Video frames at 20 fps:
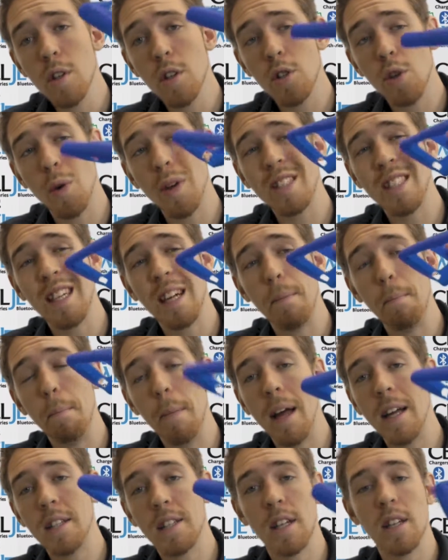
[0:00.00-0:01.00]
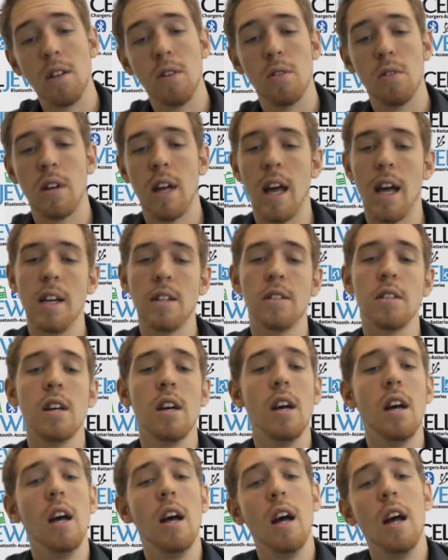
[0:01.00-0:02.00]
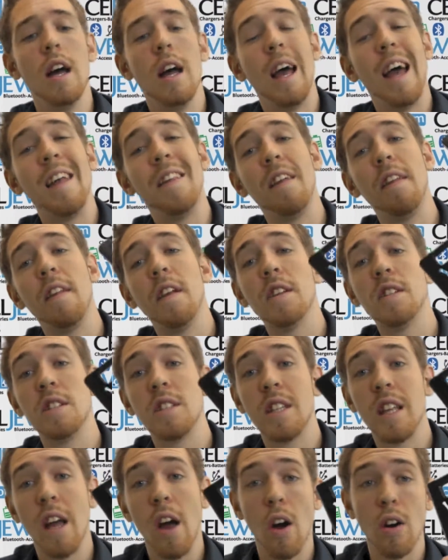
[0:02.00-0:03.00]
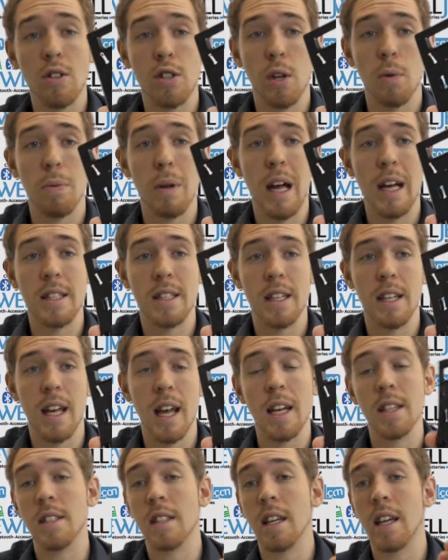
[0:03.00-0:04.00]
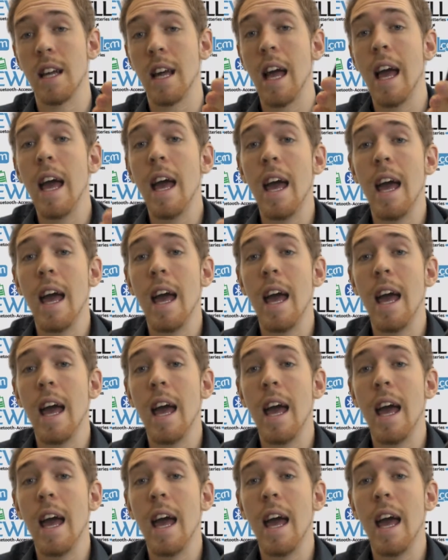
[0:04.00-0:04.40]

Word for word: So it's an amazing little case. And then this is the hard shell plastic casing.